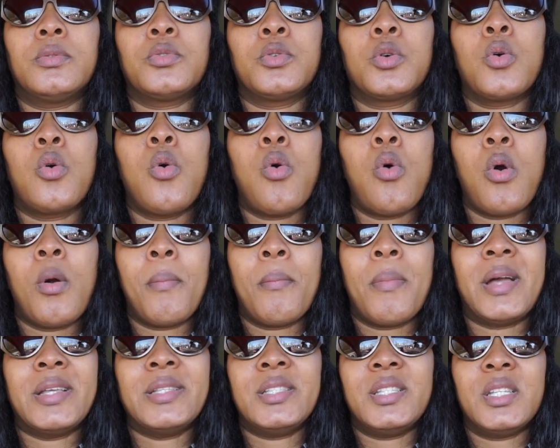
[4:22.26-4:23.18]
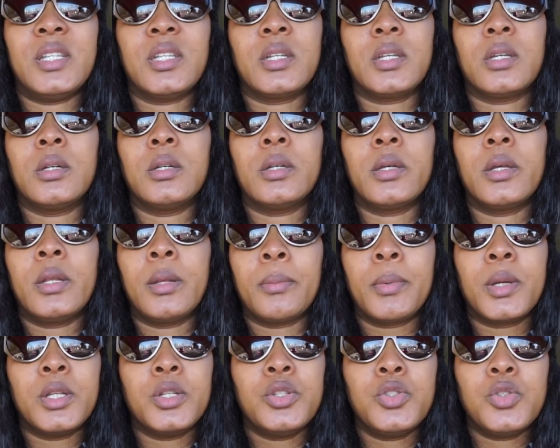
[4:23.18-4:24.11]
record my dinner and
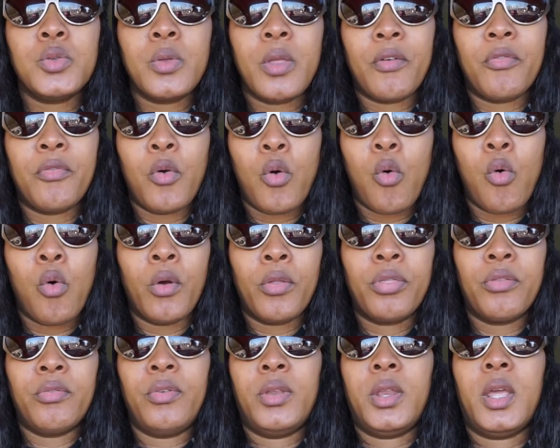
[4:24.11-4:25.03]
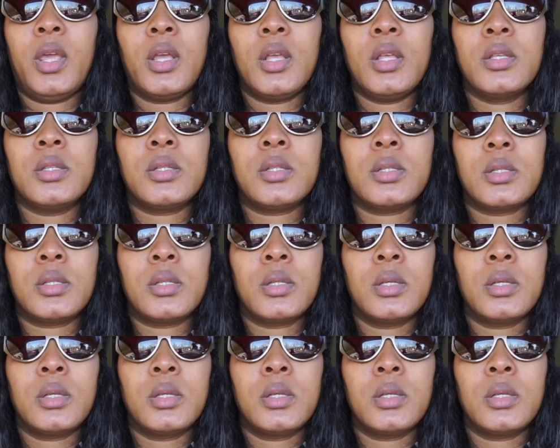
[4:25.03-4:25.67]
I'm gonna do that for all three days